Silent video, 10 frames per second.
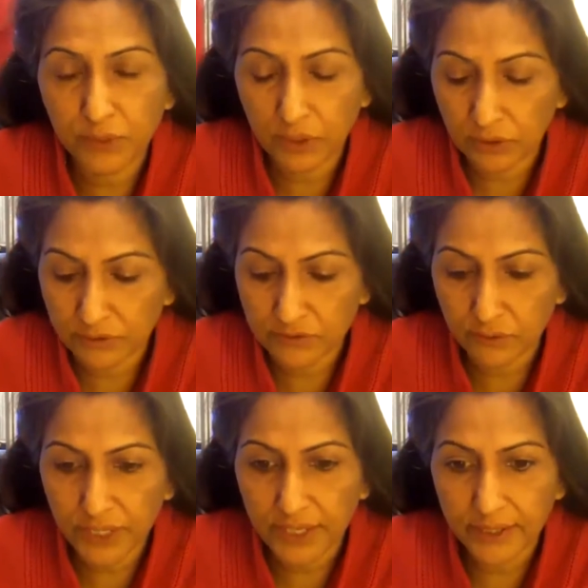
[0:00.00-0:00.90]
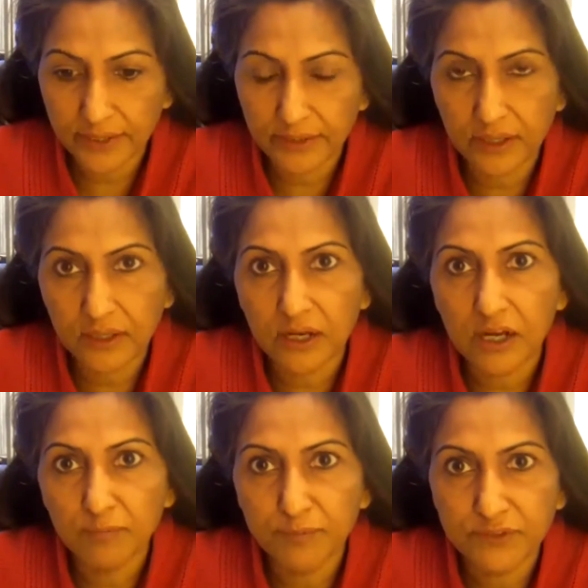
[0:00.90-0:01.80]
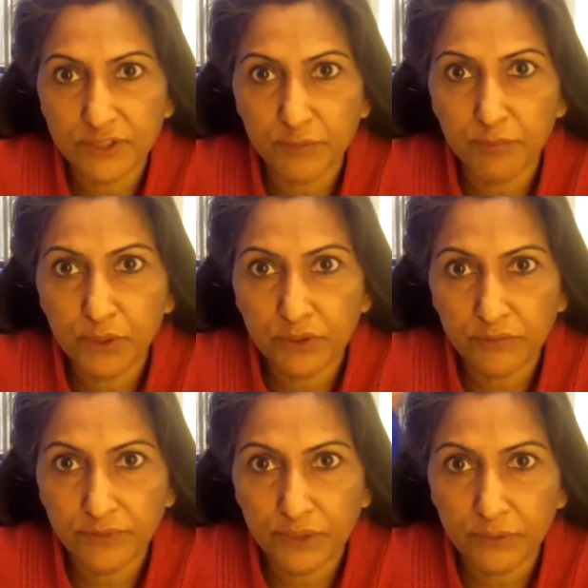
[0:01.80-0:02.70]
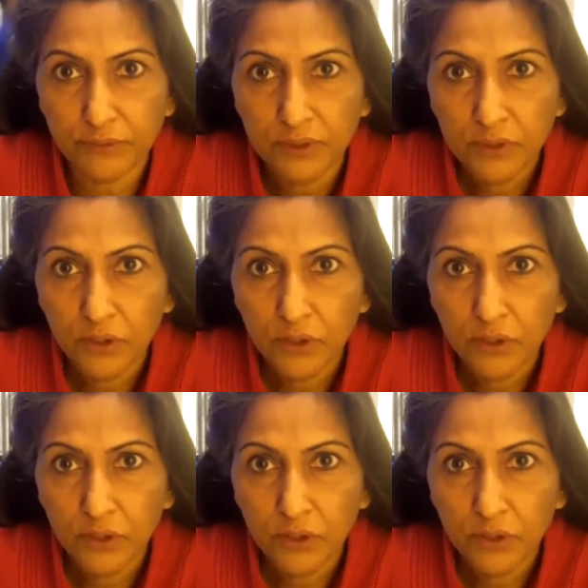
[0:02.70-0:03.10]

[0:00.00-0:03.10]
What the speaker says: we also had a composite book review